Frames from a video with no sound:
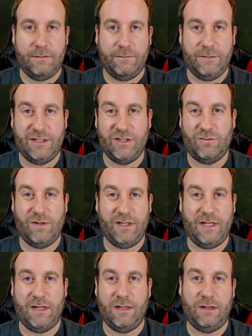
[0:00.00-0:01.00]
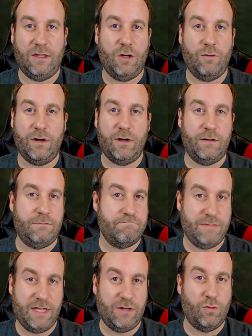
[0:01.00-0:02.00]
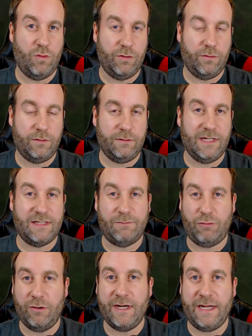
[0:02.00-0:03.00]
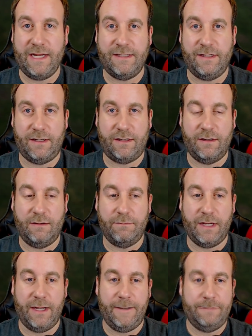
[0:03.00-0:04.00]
which is really a lower mid rune. It's pretty easy to come by.